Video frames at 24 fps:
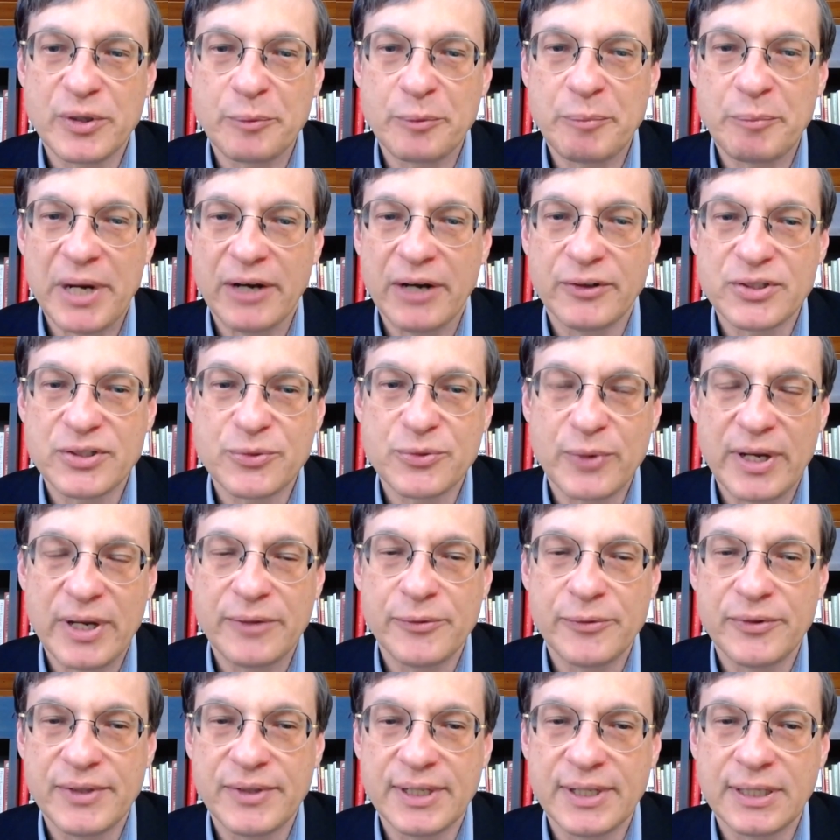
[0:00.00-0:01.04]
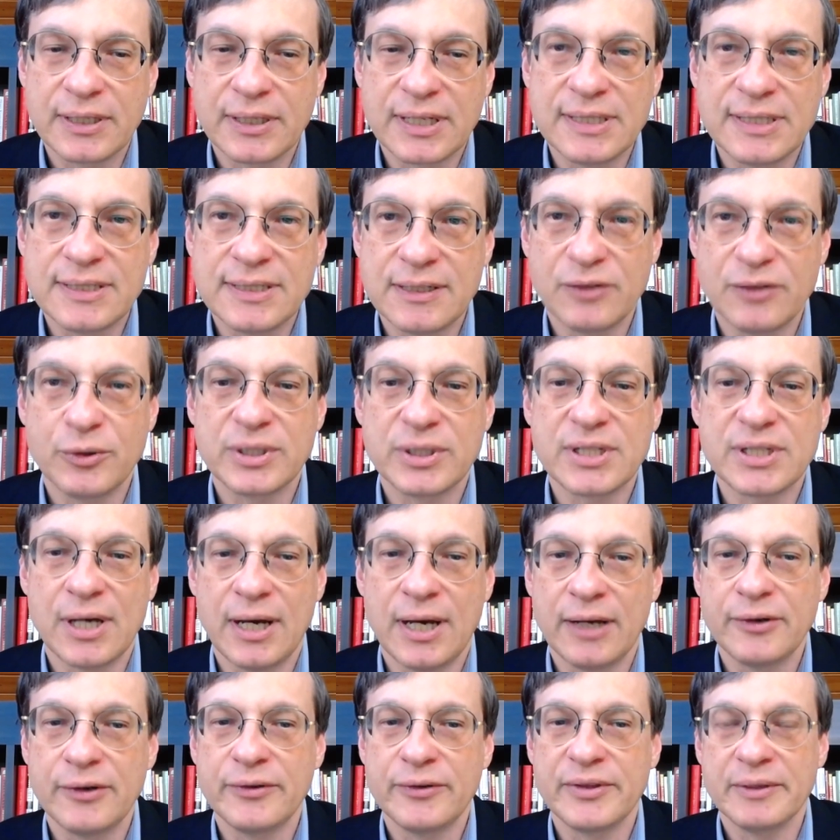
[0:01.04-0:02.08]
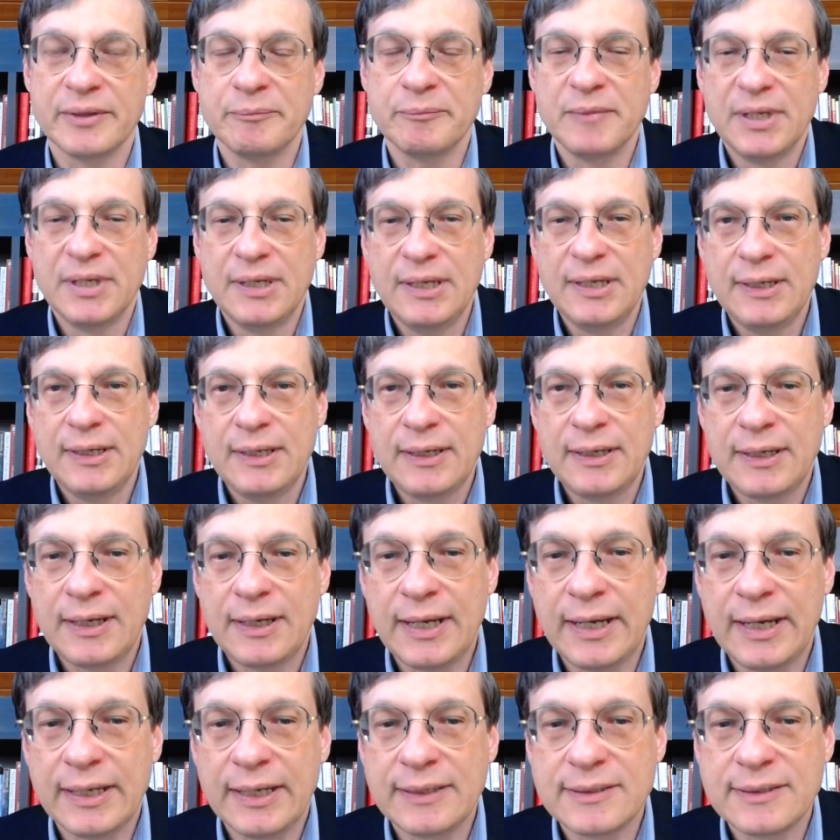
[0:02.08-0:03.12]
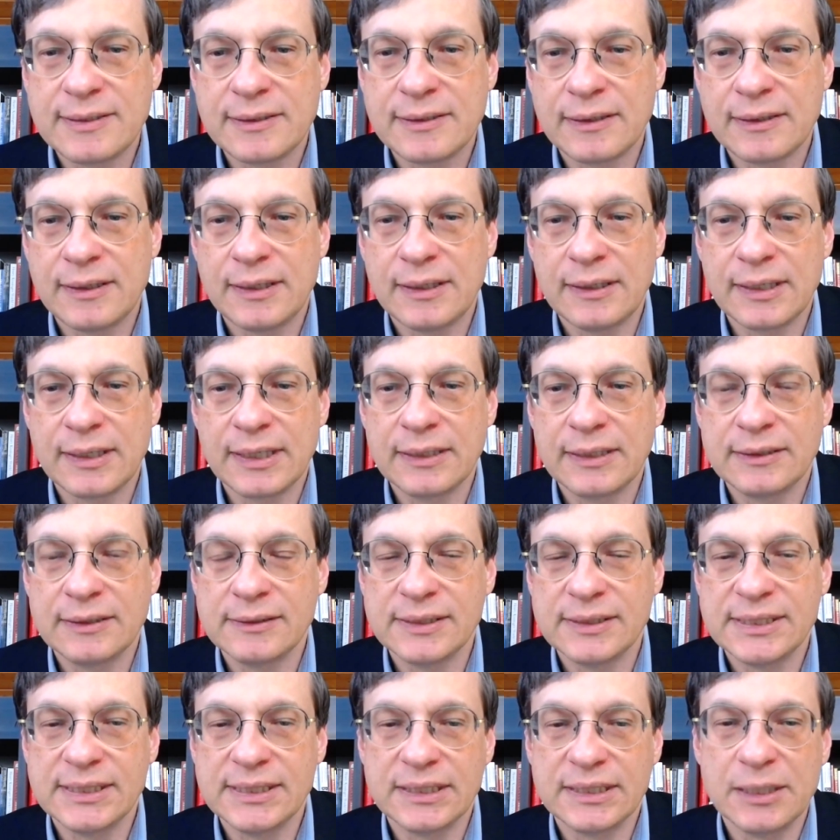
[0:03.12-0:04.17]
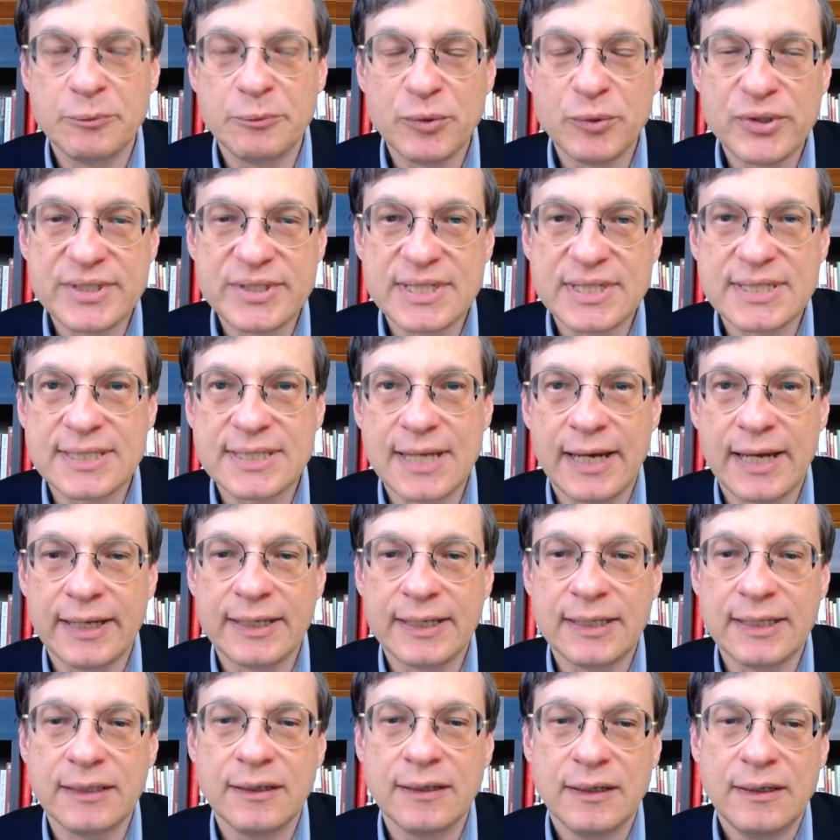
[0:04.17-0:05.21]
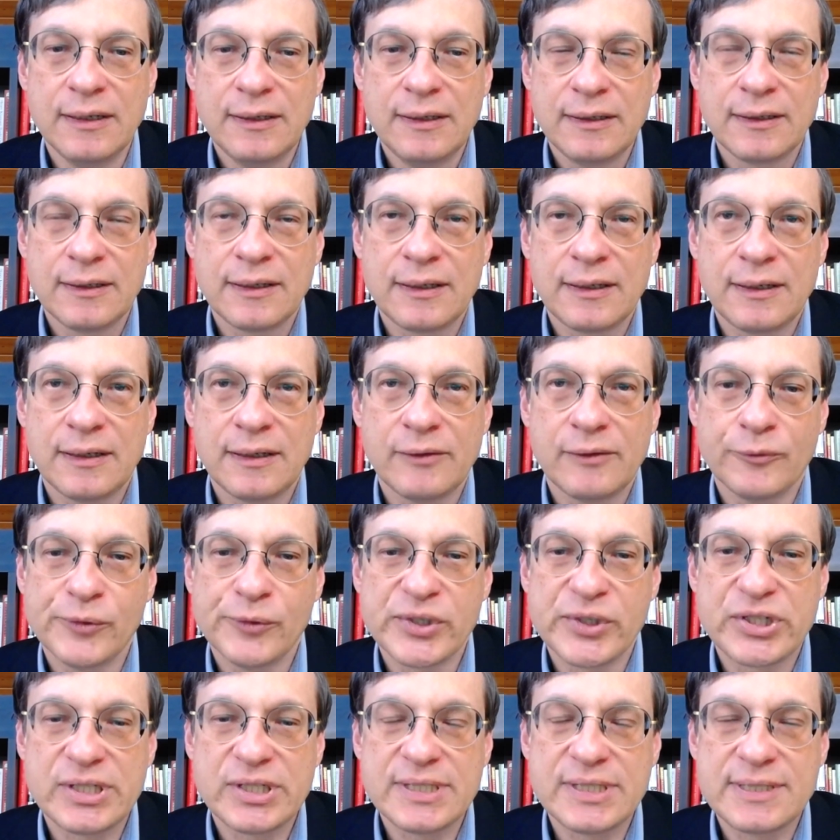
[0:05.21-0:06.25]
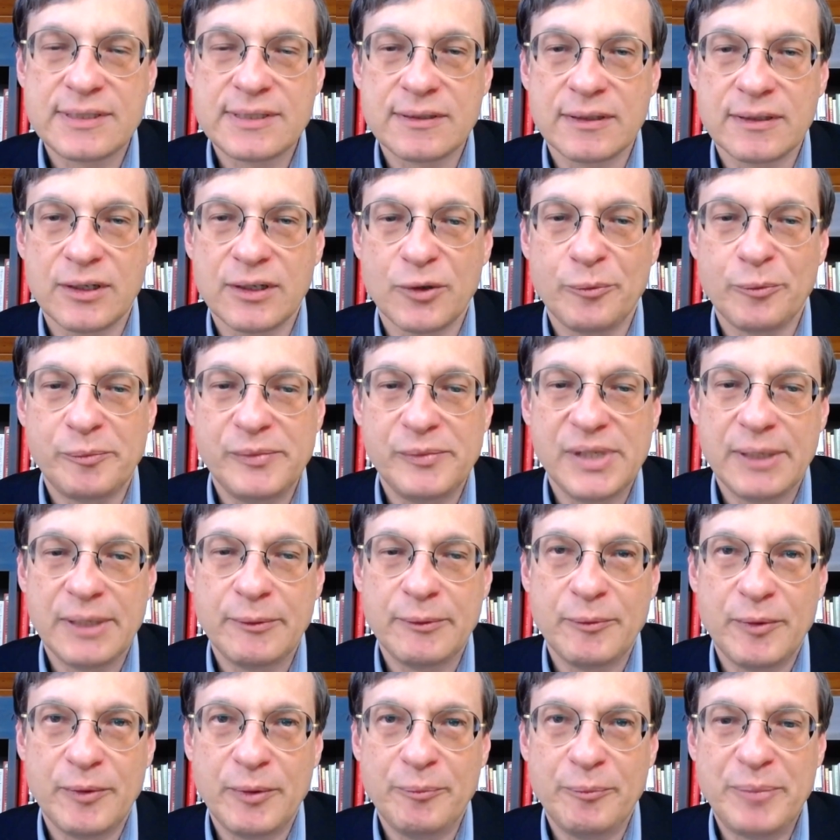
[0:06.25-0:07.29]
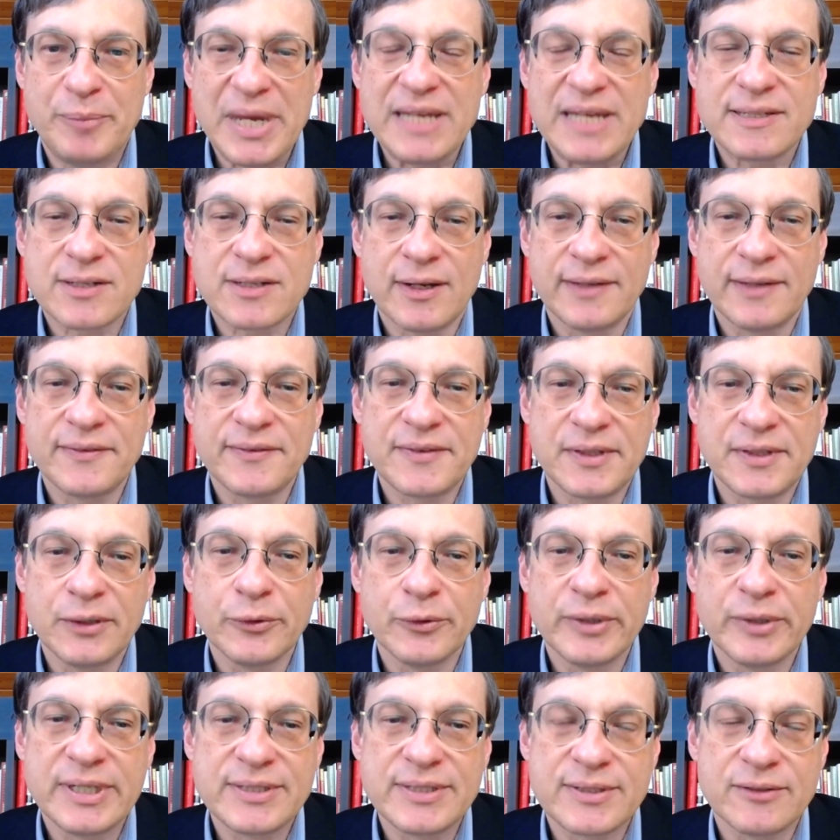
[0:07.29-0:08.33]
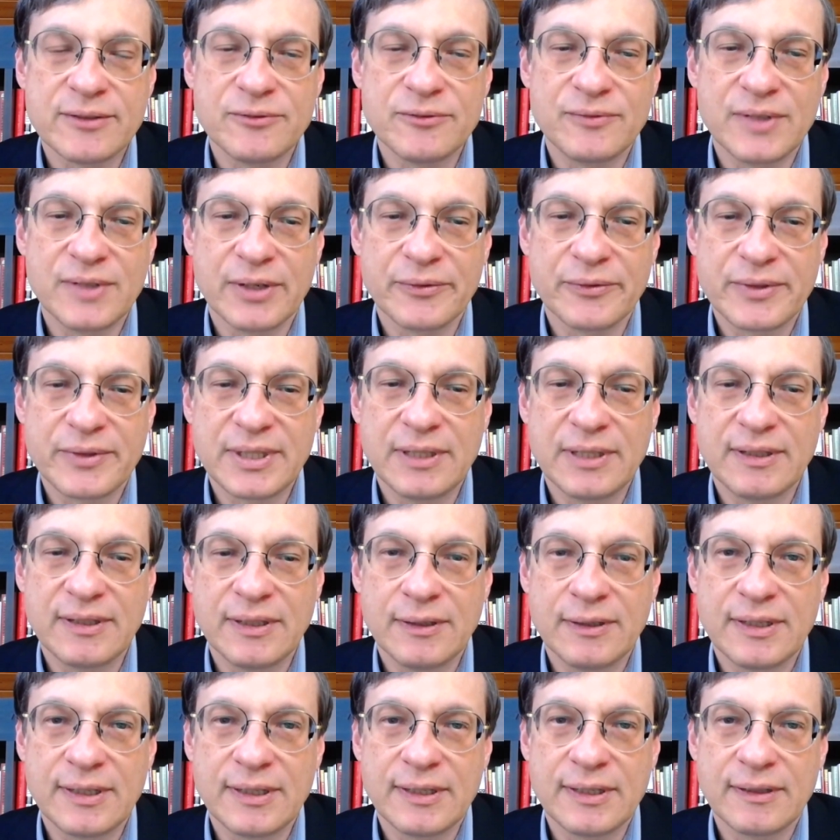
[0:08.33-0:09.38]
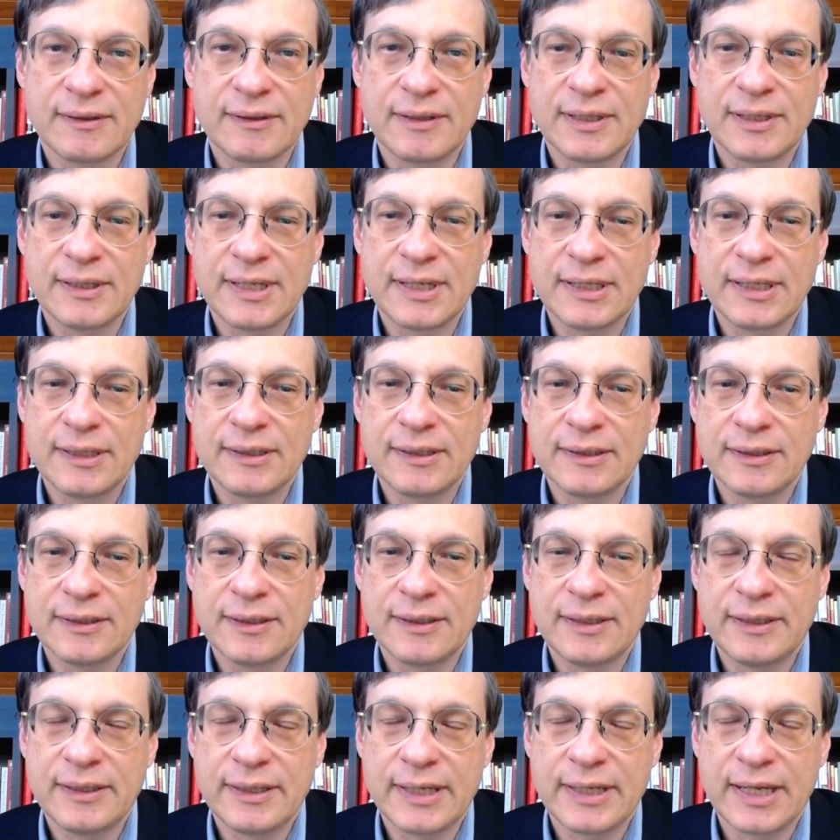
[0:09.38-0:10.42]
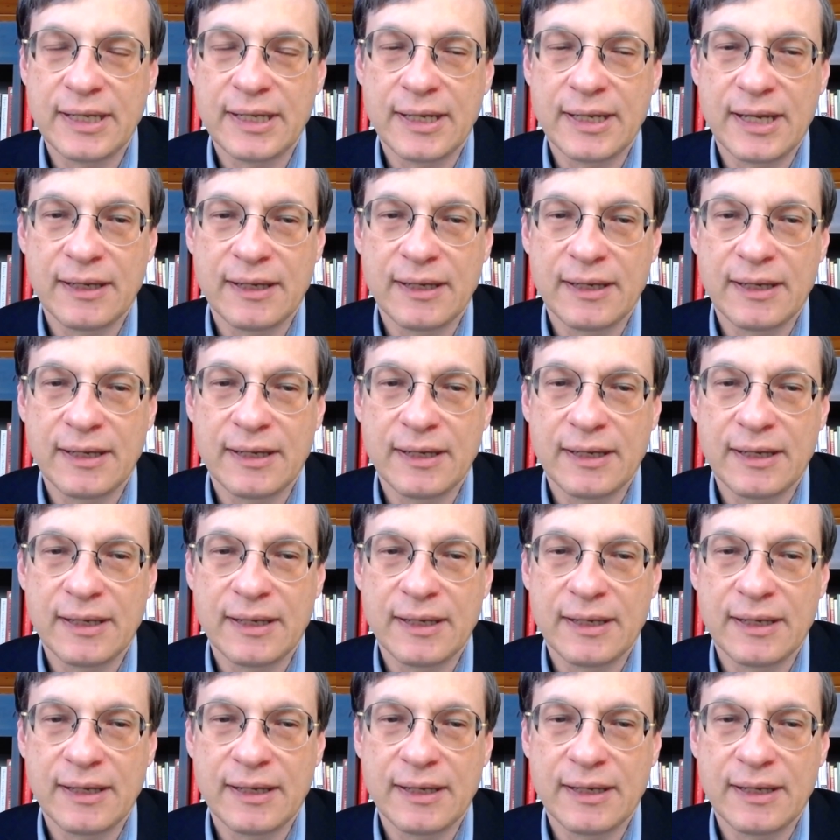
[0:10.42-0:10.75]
for their parents rather than continuing to honor them. And in liberal society, which is, you know, based on theories of, you know,